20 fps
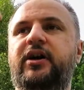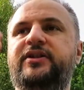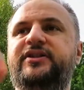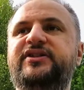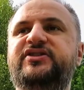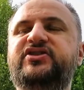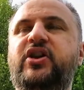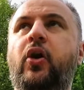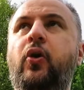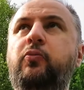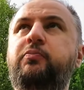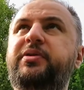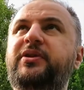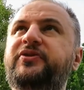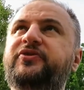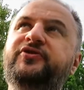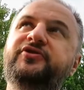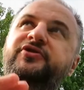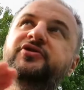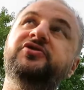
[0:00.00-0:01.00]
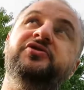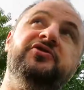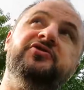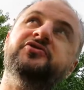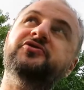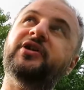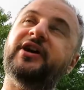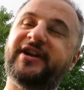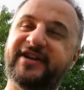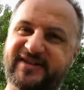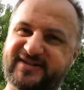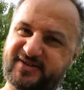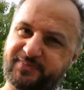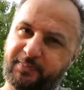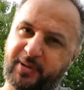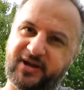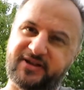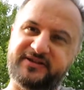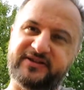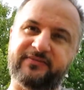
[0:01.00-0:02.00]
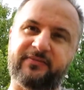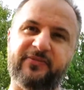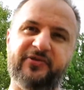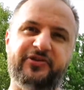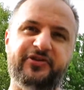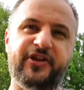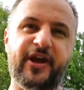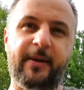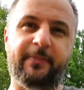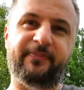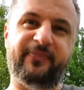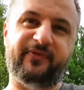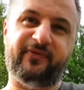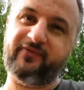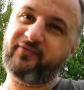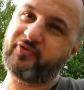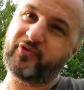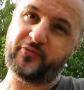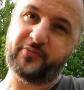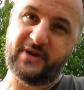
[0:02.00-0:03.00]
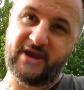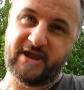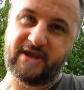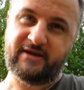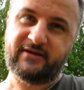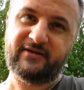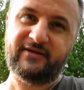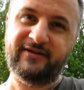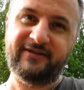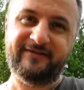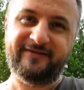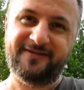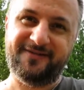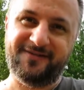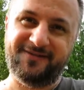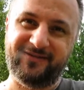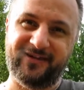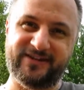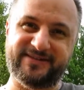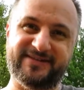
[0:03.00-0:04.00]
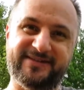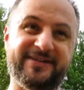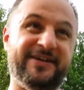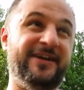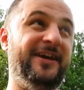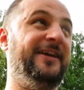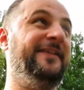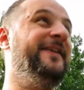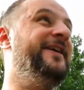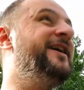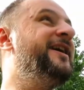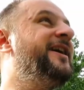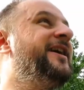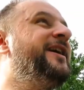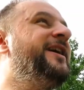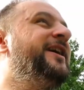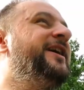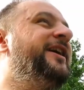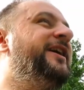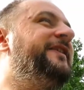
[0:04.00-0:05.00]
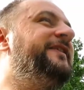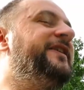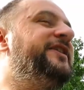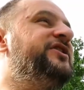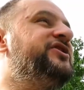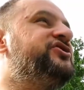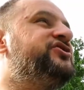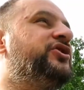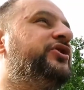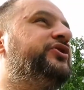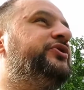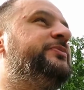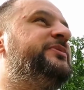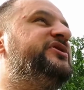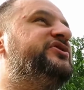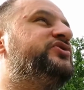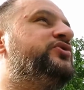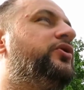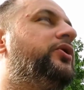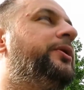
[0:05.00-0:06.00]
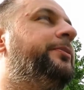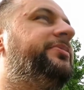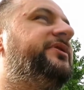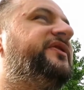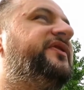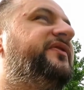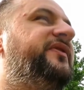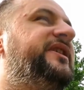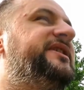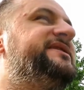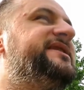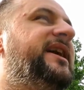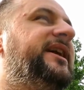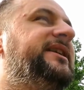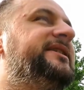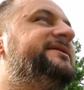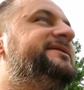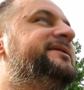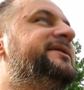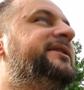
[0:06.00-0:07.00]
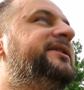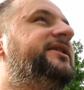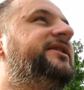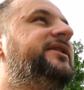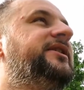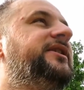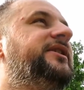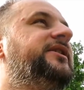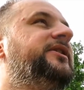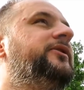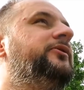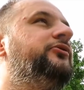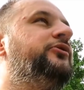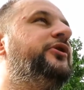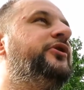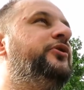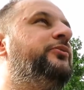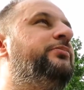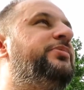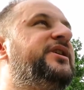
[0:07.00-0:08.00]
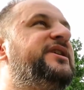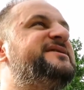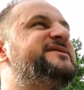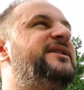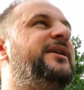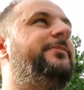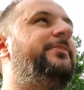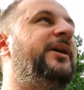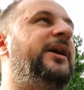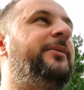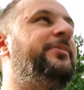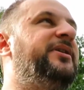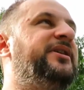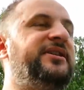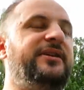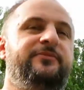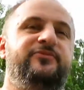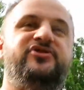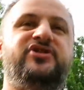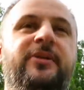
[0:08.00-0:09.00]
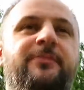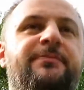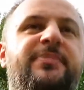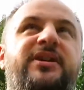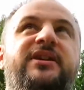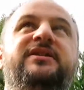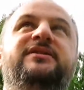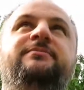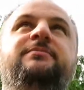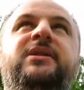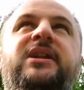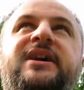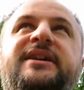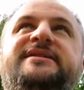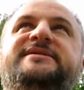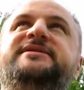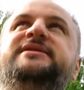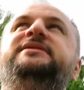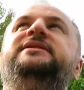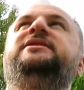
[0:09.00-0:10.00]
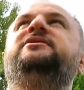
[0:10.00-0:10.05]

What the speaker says: this opened new unexpected depth to me as a kid. And then he showed me Scorpion's fatality, where you press up, he kept jumping in place, and